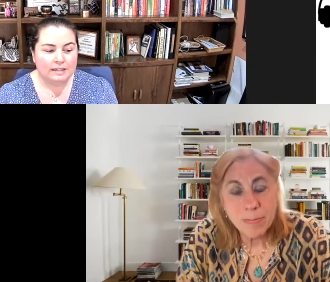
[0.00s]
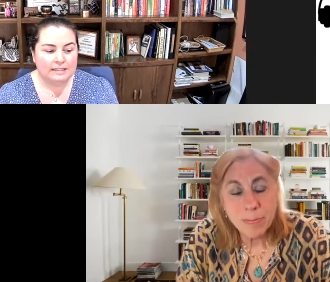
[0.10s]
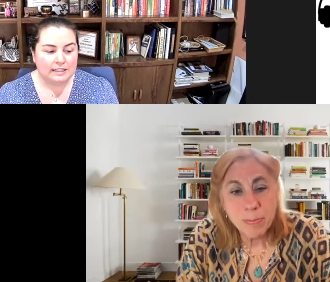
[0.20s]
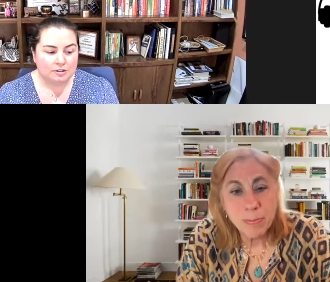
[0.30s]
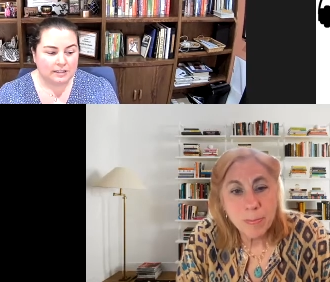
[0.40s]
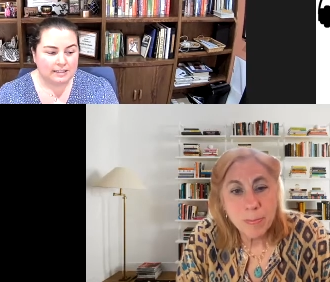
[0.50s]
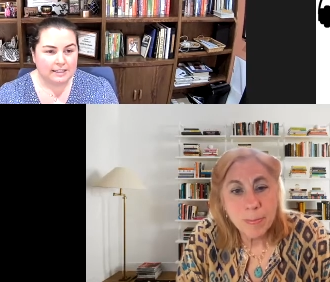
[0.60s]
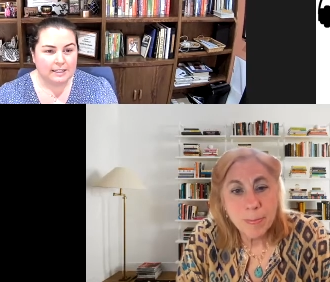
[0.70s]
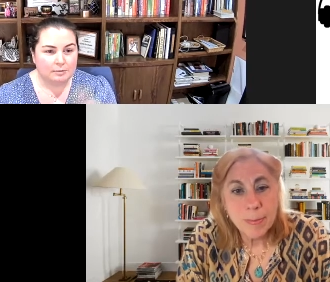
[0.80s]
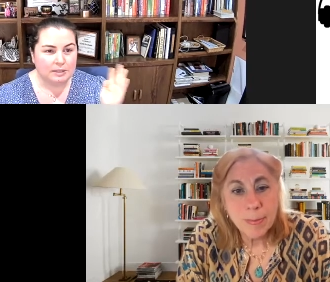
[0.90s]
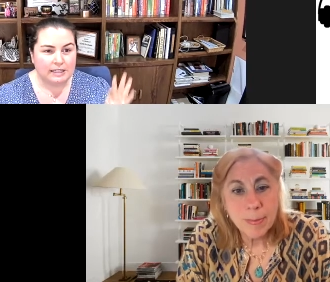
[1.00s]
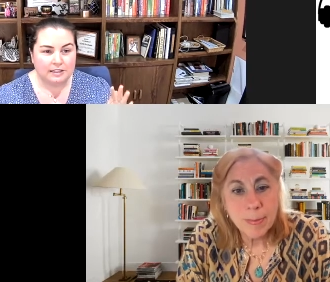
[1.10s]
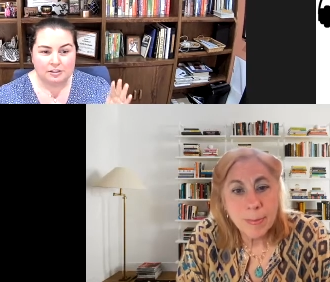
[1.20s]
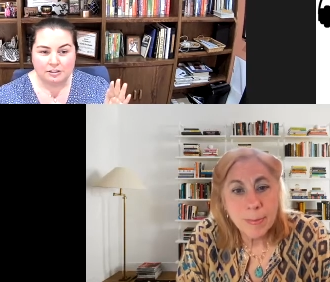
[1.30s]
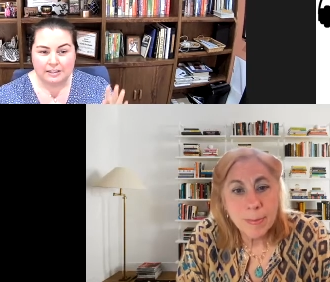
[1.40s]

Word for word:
Speaker 1: interested in potentially,